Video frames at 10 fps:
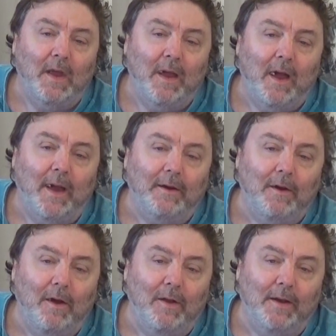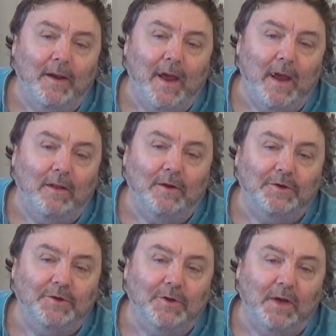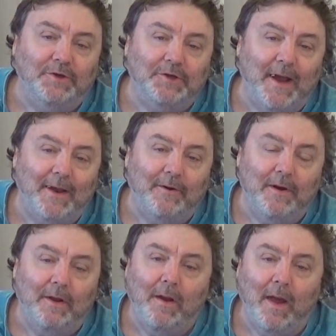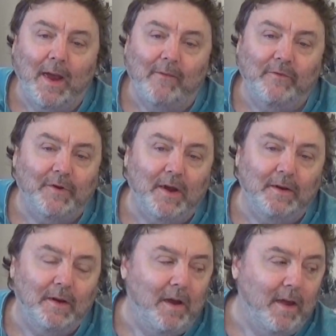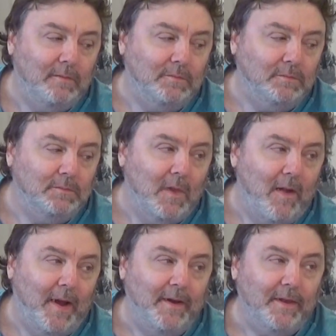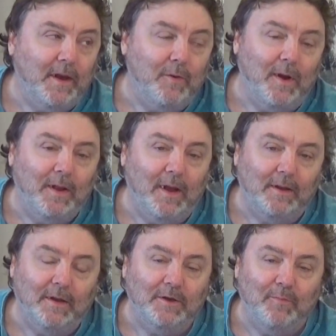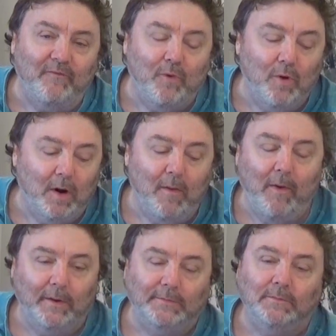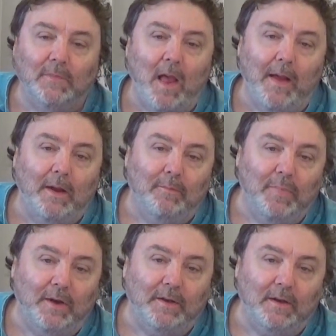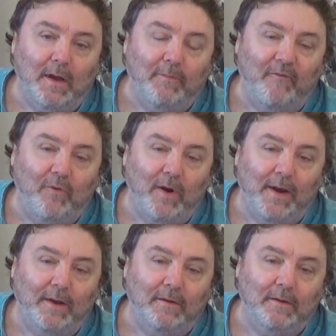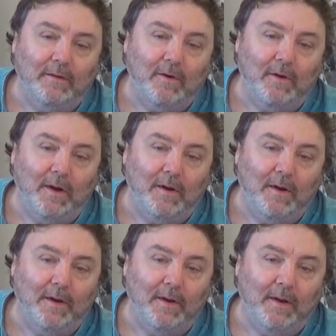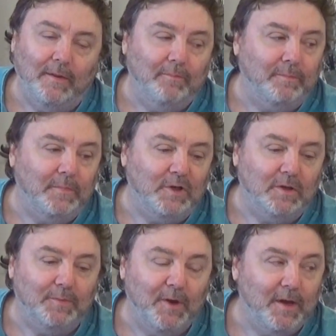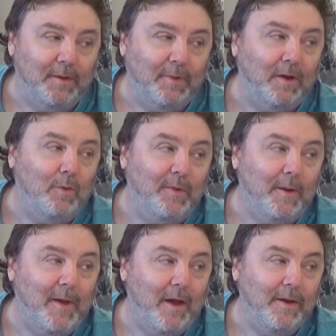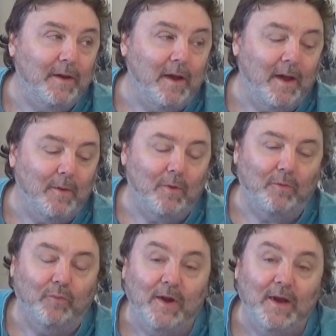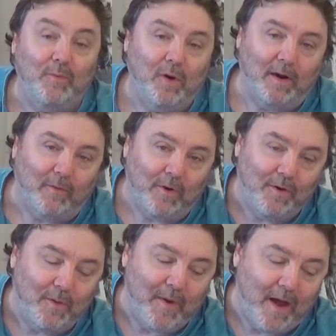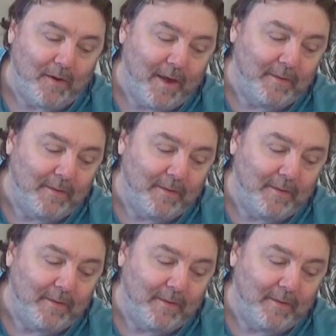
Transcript: I call it Atlas Shattered. I haven't done anything quite like this before. But before I get started on speaking a little bit about it, I will read what I wrote about it.